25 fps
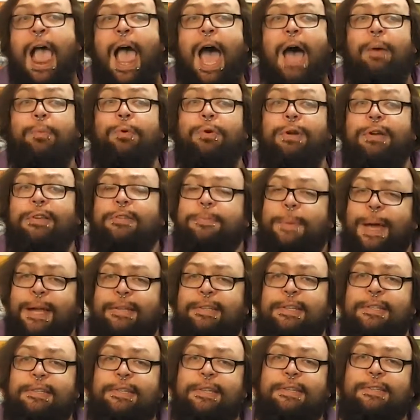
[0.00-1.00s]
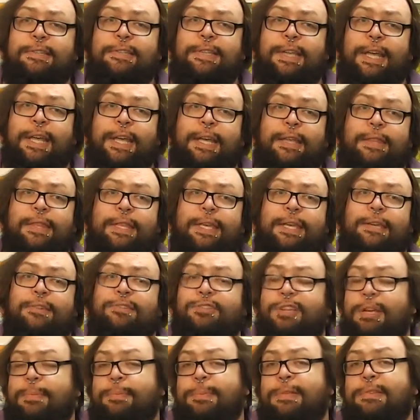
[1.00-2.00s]
and we're expecting to see the
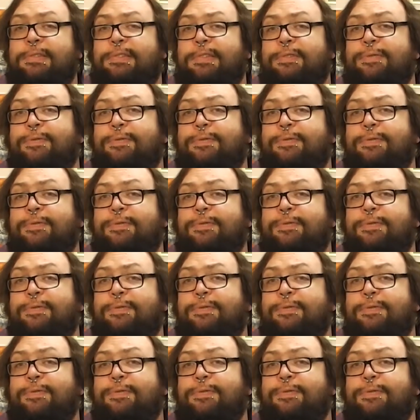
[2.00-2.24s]
shipments